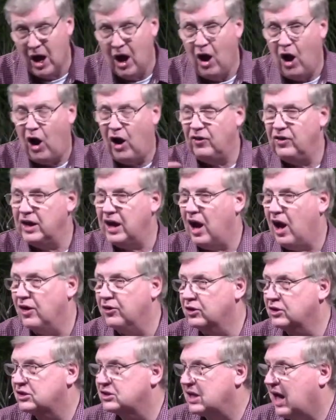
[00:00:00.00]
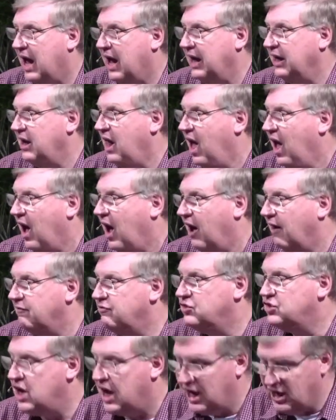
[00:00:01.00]
on the other side of
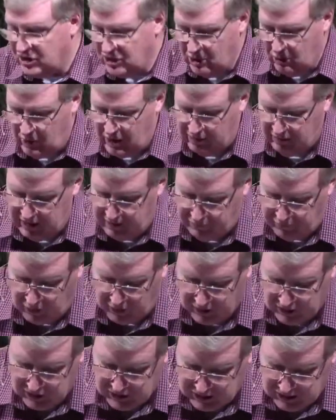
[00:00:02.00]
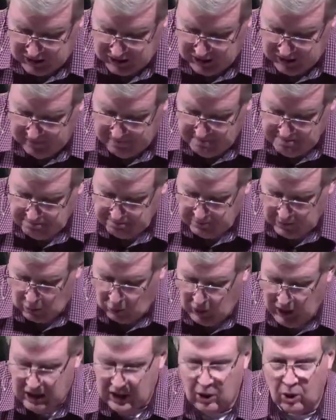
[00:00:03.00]
January 1st, we
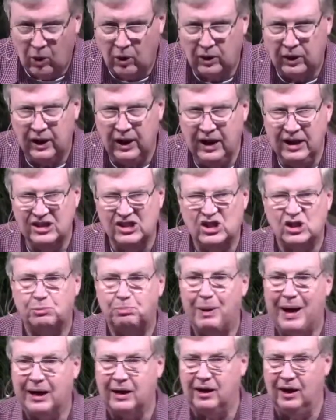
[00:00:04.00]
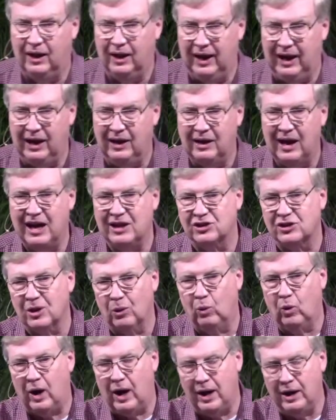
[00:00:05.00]
can only speculate as to
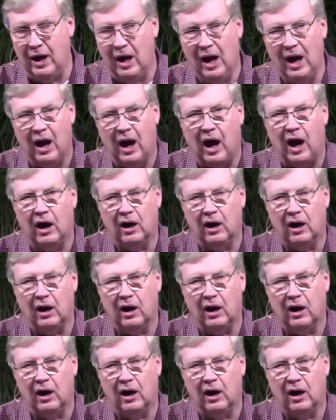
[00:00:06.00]
what our